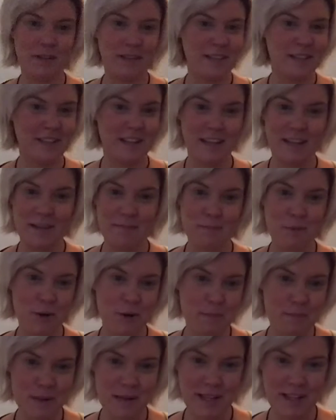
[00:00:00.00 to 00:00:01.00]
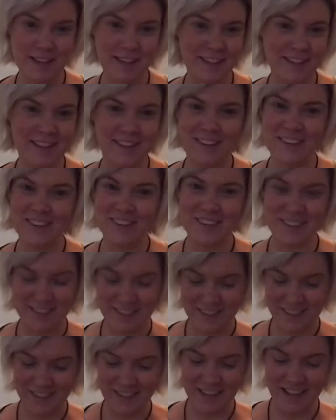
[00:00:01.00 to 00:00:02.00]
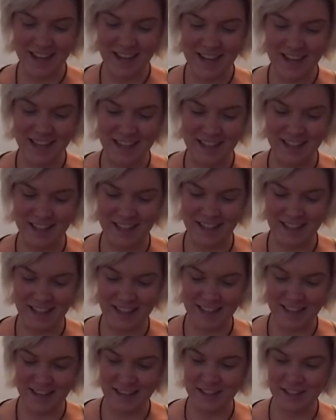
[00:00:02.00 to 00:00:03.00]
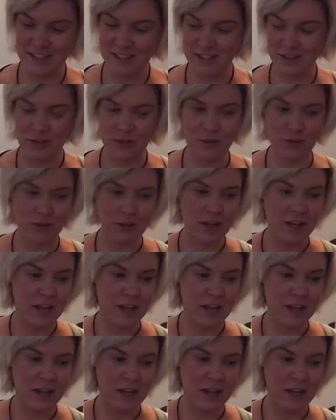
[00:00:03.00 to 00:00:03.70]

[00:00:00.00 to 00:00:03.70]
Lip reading: need more milk or anything like that. So